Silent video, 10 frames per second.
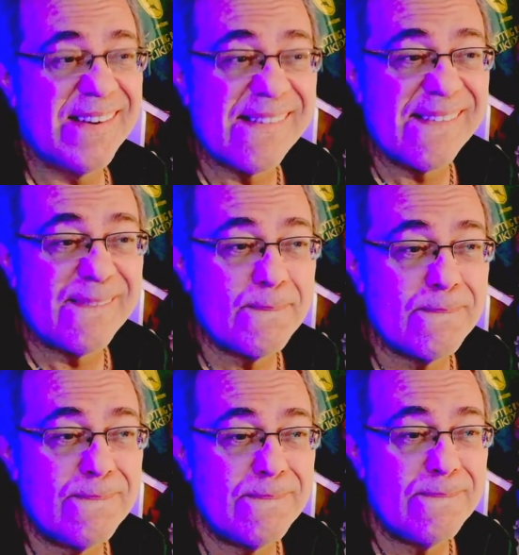Well,
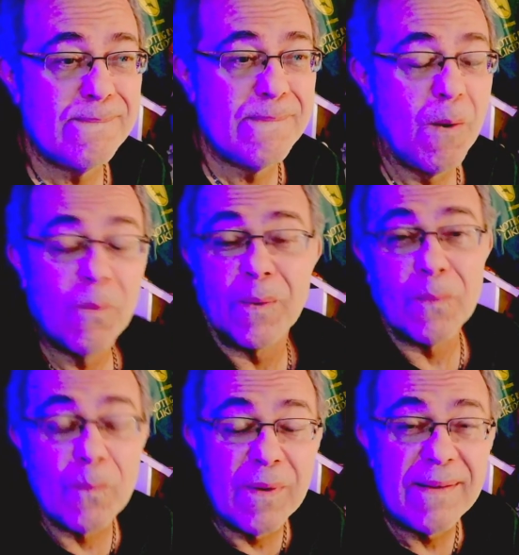
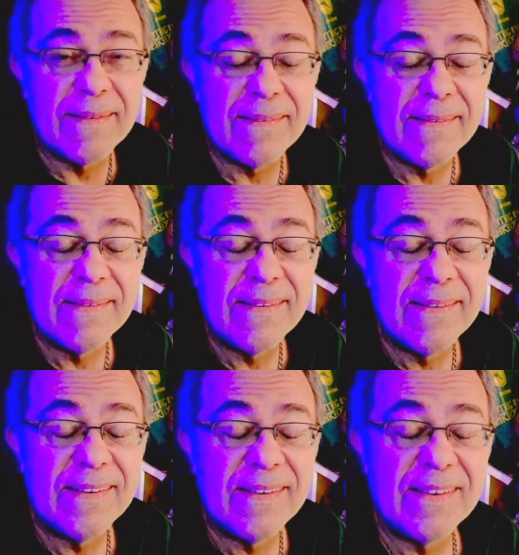one,
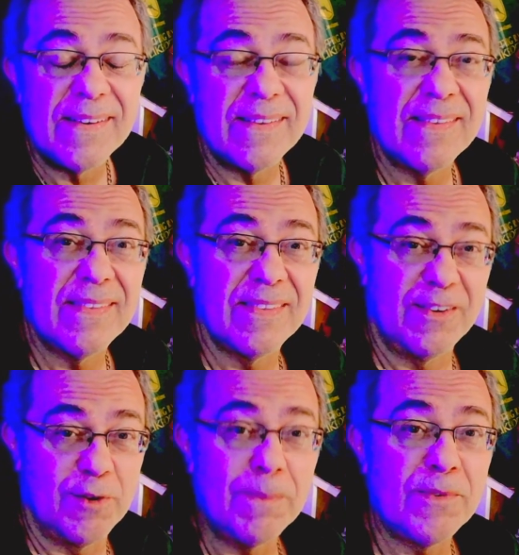
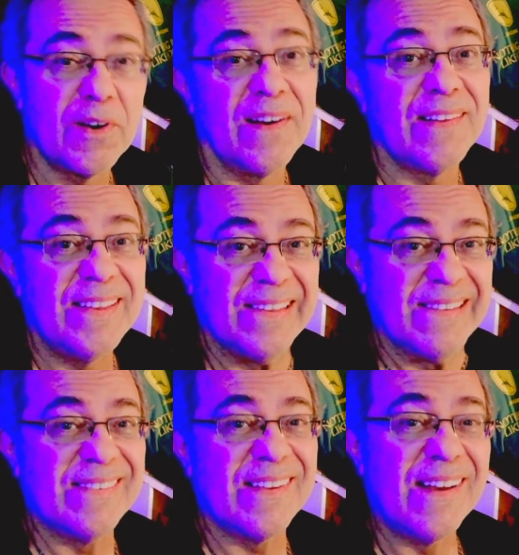the Trump trial
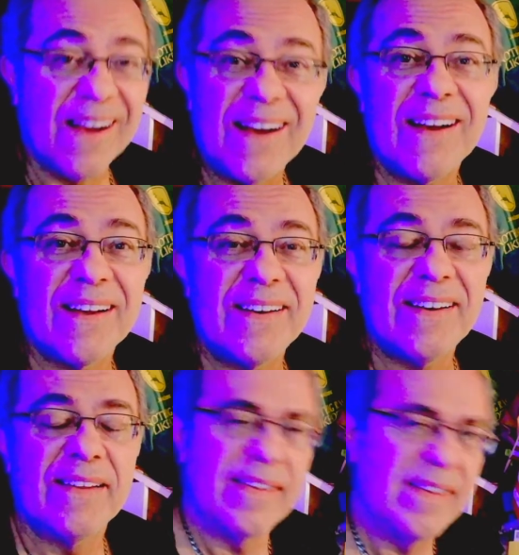is on.
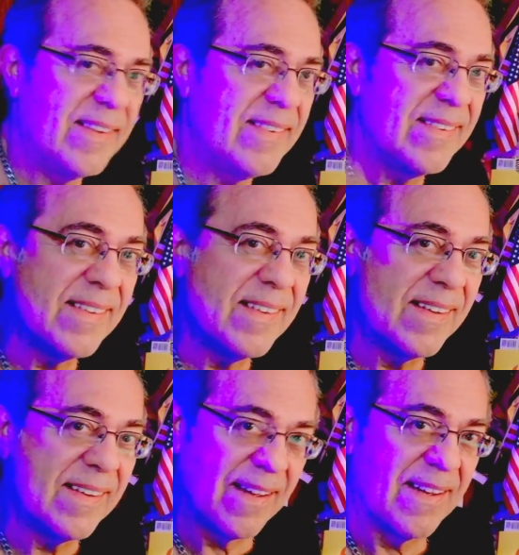It's
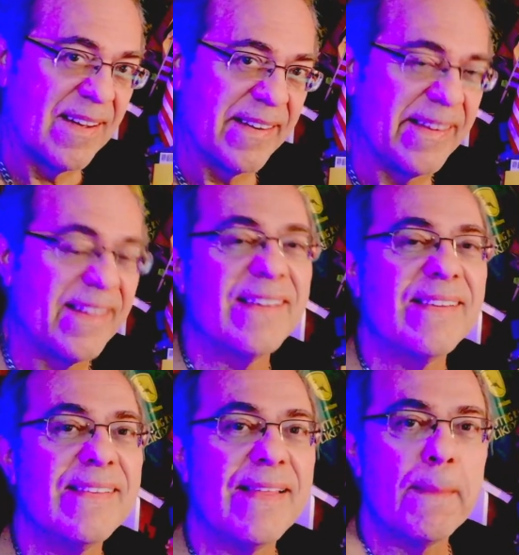on
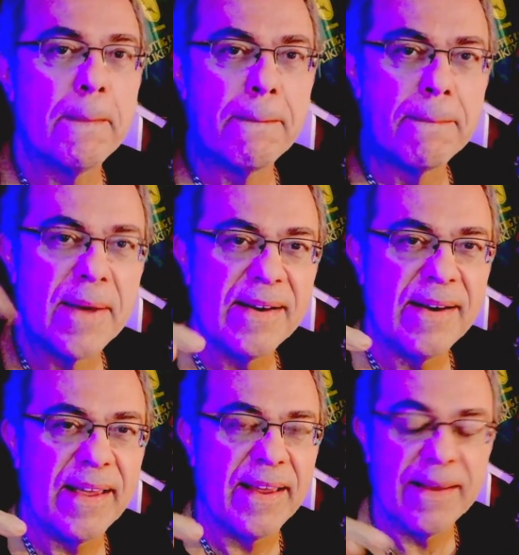
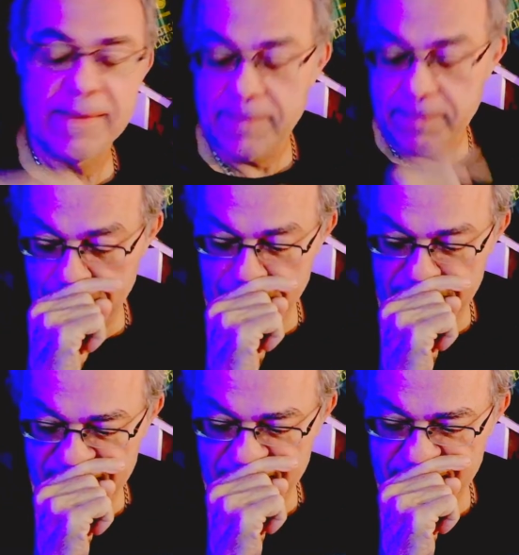Monday,
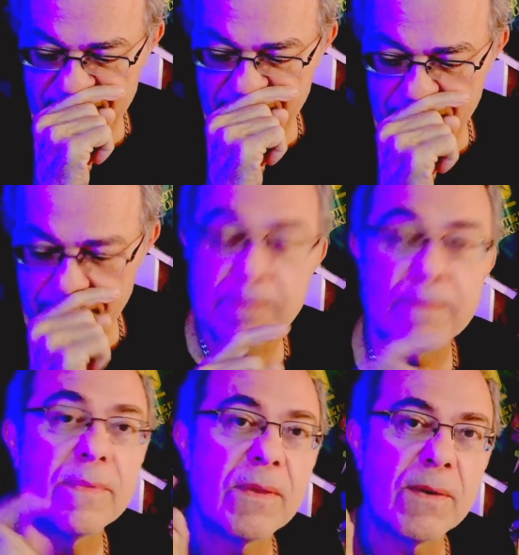which is also
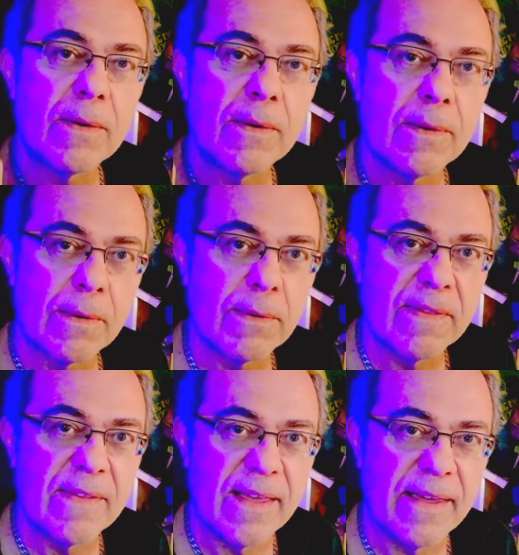
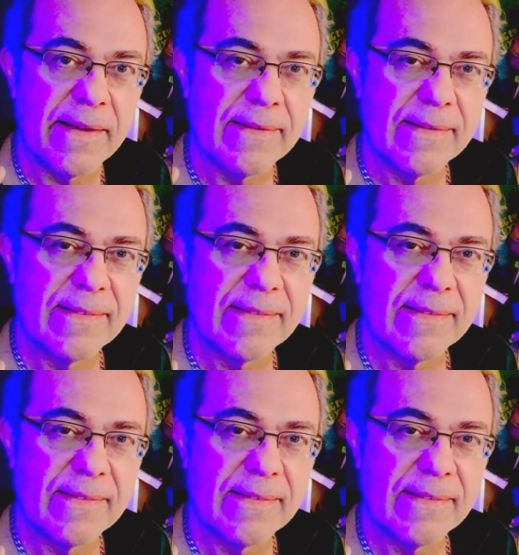Earth Day,